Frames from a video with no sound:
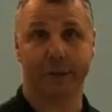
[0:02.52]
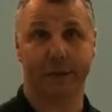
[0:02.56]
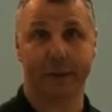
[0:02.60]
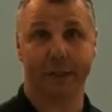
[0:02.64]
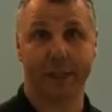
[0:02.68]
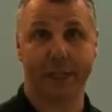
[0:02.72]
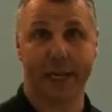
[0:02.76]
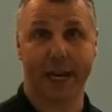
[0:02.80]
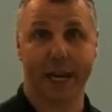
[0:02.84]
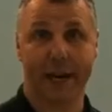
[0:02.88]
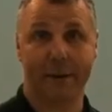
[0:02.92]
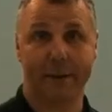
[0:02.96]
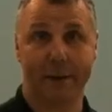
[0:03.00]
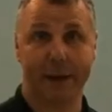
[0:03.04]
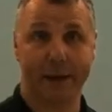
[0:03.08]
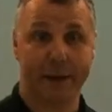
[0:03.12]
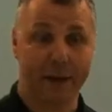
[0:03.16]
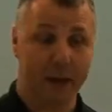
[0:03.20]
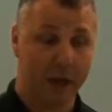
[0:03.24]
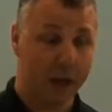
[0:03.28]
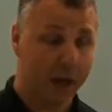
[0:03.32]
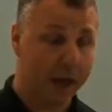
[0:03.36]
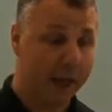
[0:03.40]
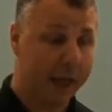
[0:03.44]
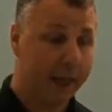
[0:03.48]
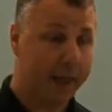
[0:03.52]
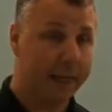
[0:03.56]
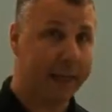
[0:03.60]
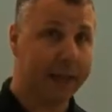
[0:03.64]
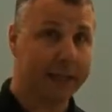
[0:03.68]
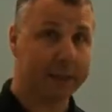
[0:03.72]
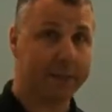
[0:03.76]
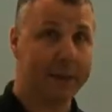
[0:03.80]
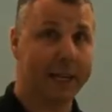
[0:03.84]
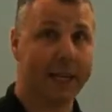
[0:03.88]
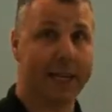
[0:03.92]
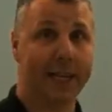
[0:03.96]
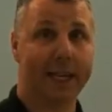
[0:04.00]
and scary,
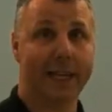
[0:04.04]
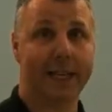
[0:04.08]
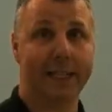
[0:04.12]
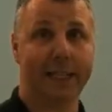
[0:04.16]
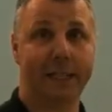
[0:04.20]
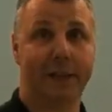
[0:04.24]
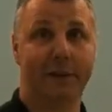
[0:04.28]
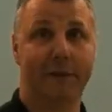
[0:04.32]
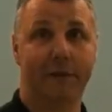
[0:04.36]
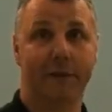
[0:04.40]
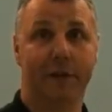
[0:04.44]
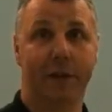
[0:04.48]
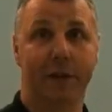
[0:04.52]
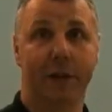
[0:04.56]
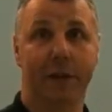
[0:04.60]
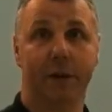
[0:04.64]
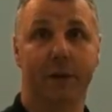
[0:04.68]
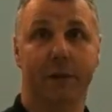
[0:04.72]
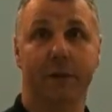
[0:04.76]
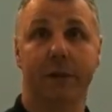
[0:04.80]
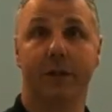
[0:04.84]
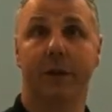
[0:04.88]
let's make it easier for you